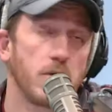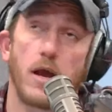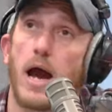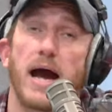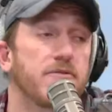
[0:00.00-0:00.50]

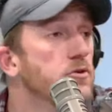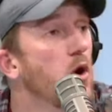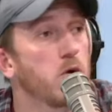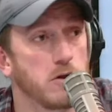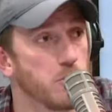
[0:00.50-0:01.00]
I have
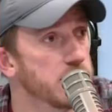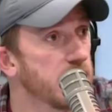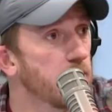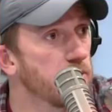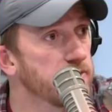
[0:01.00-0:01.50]
no clue what
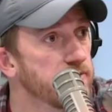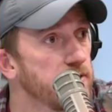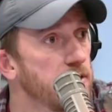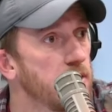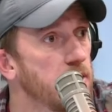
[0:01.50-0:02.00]
that was.
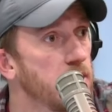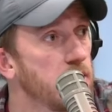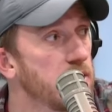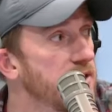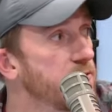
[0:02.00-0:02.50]

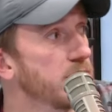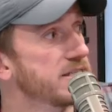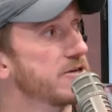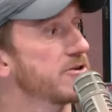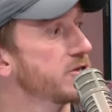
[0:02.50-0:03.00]
If you
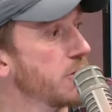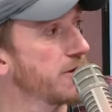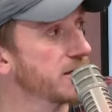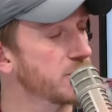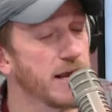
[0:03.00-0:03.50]
listened to the show
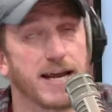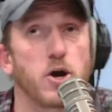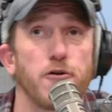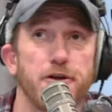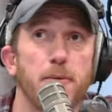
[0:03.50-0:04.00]
yesterday, I
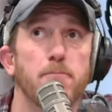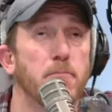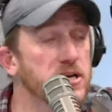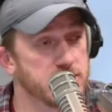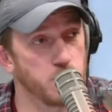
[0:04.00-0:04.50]
called it a
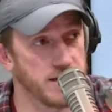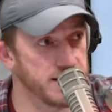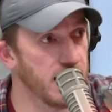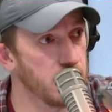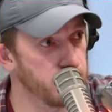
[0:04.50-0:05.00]

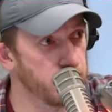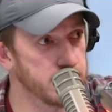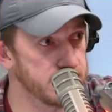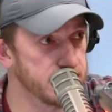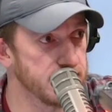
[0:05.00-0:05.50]
must-win game for
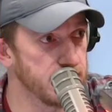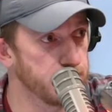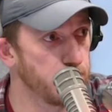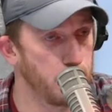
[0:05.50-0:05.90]
NC State.